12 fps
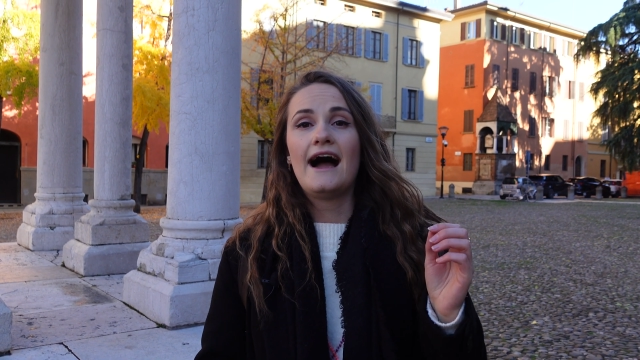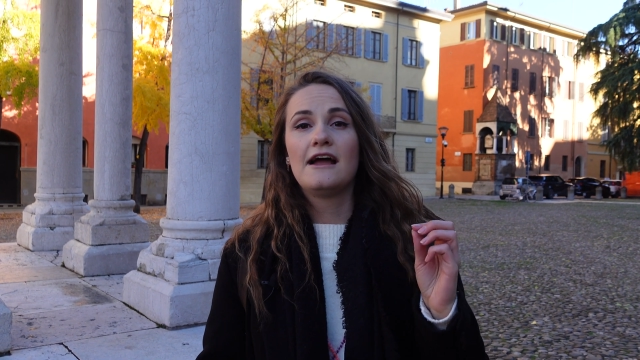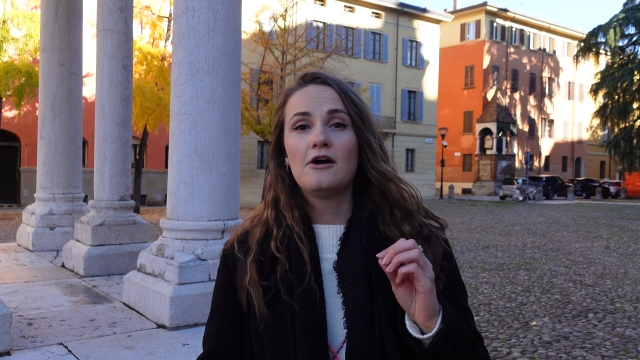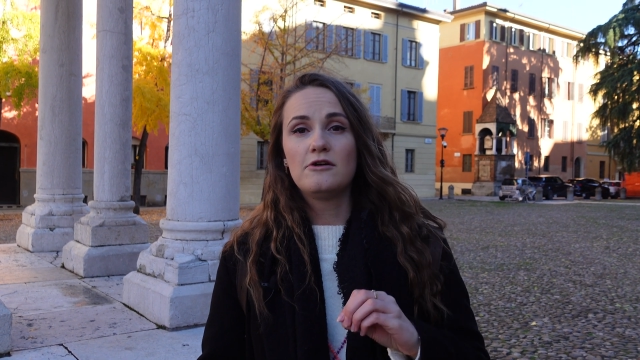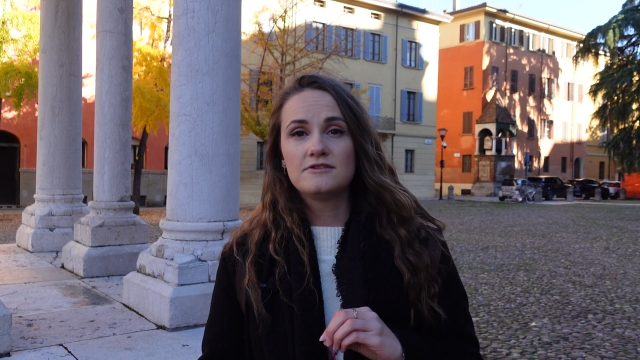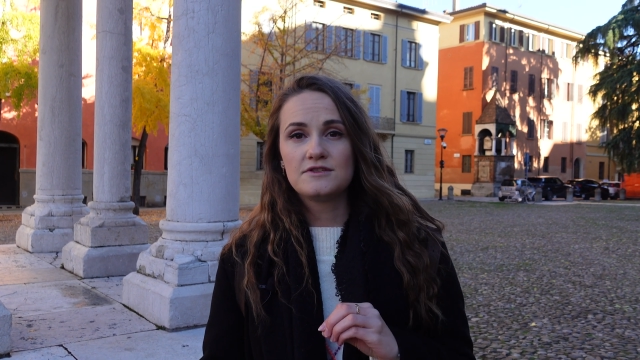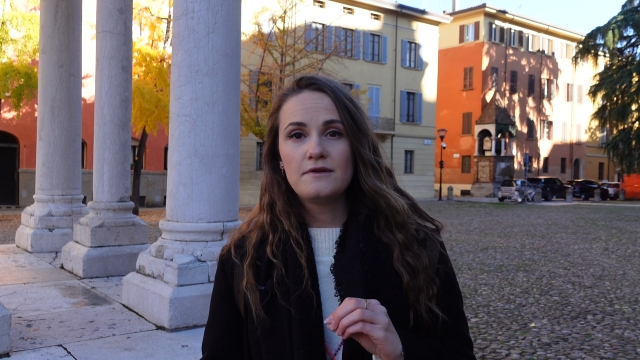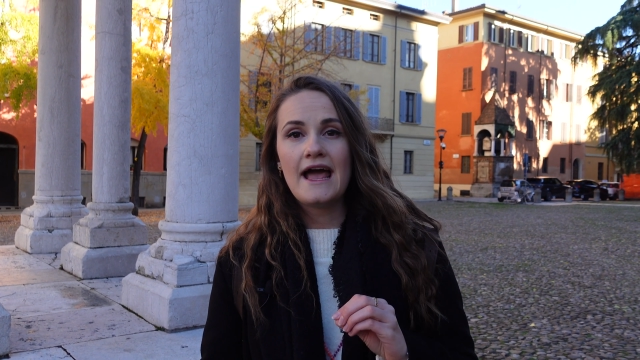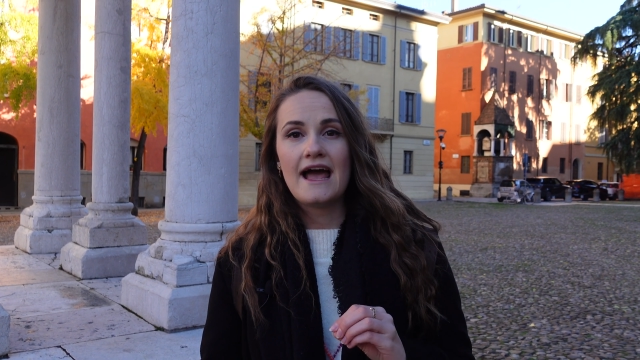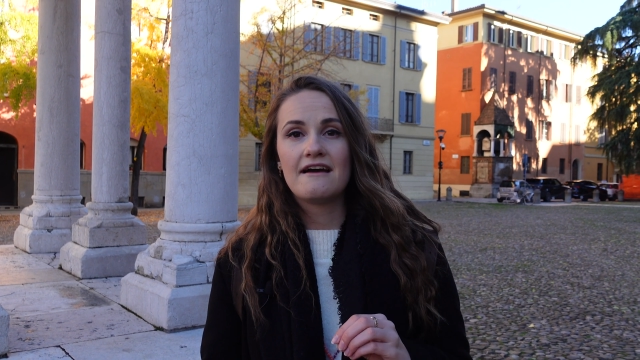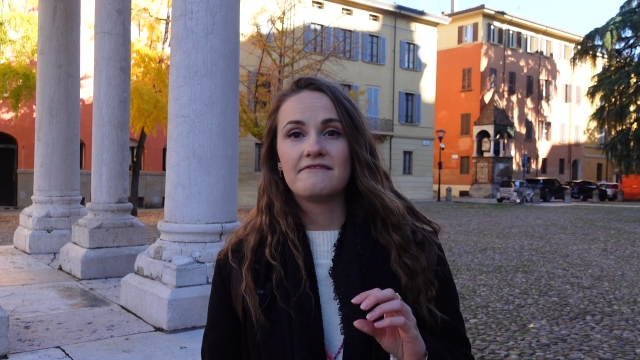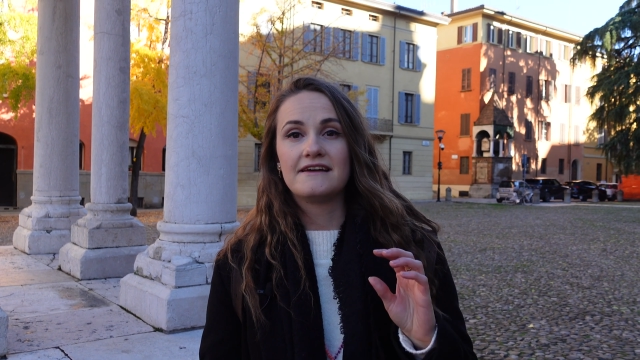I also
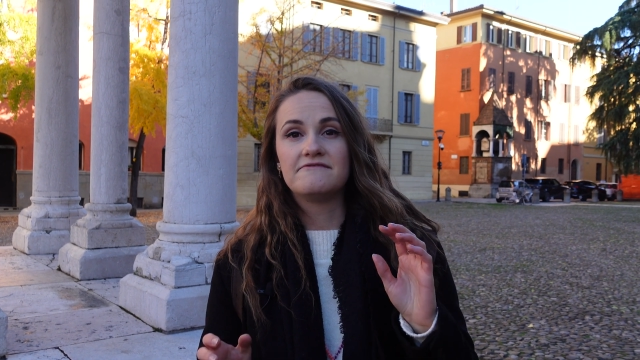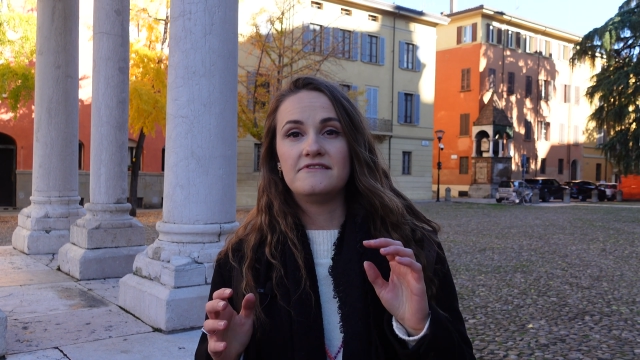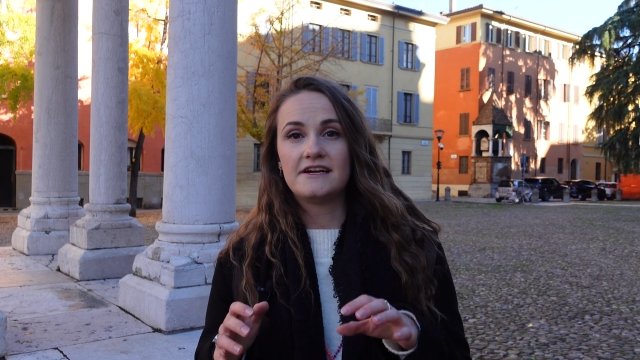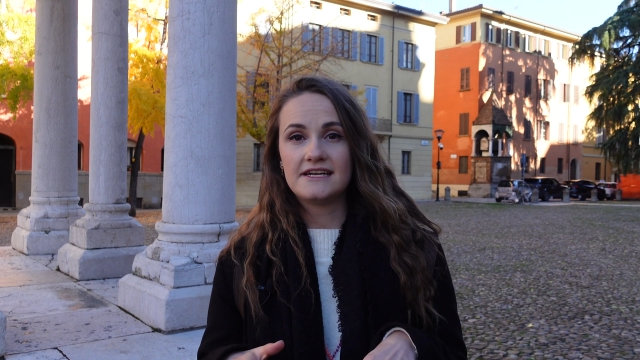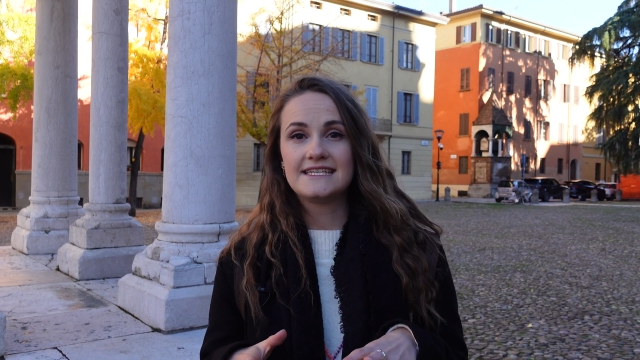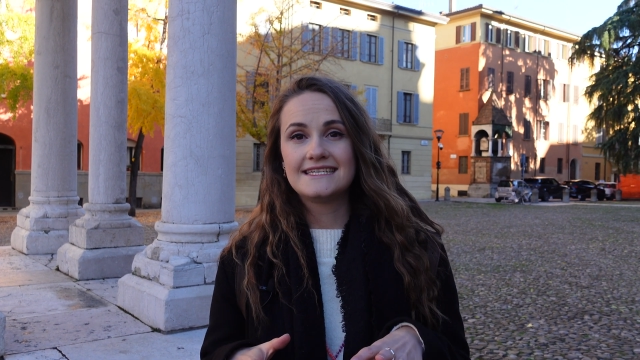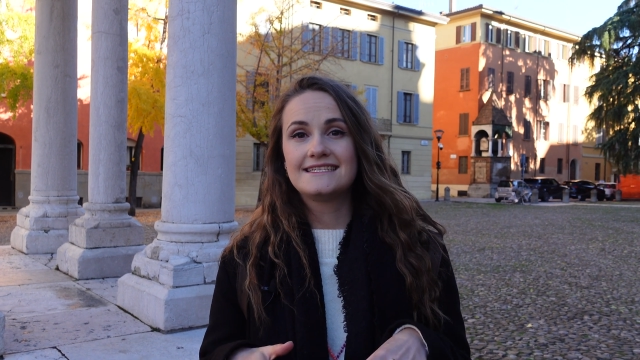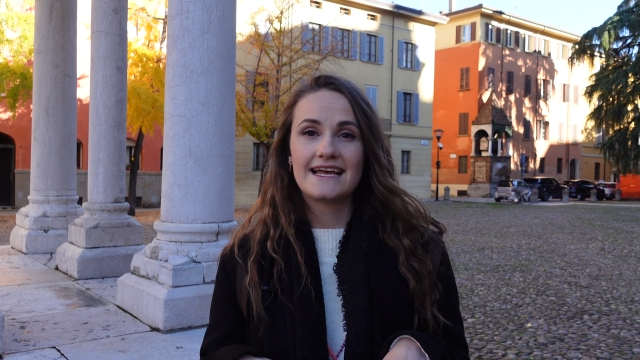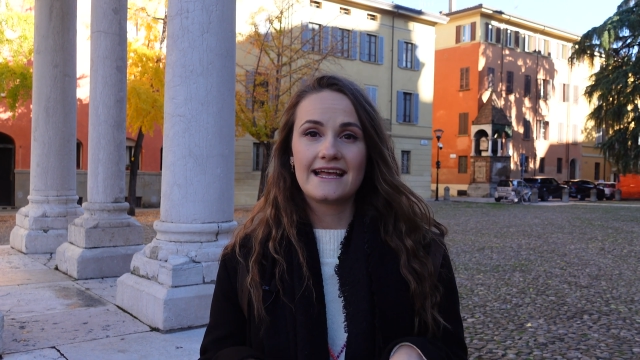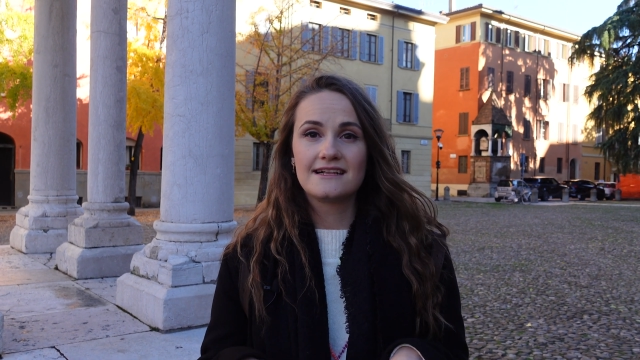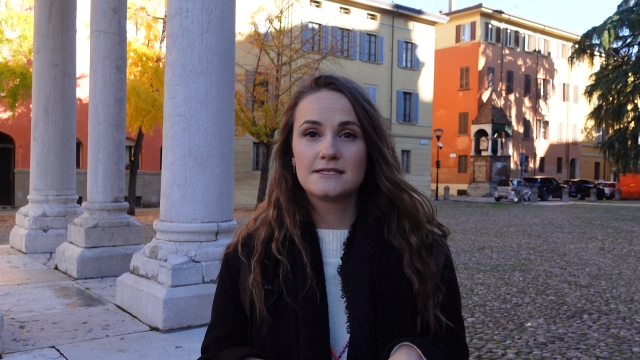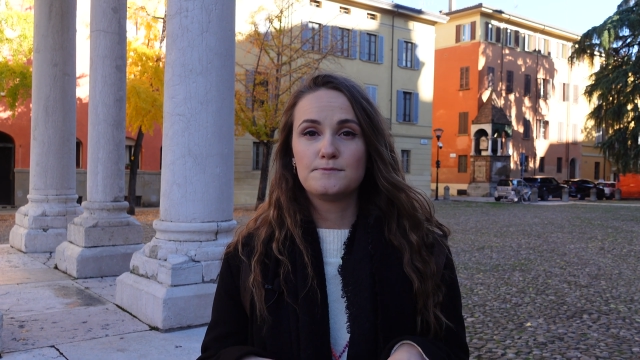have a very
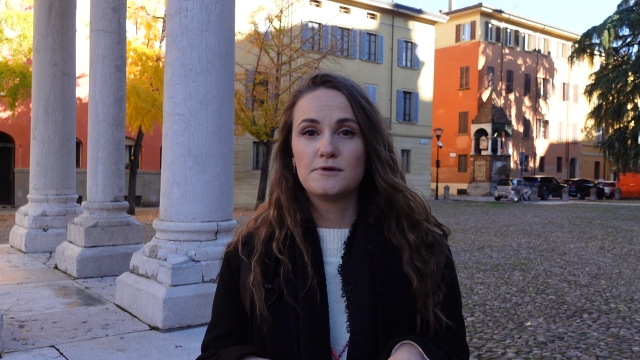detailed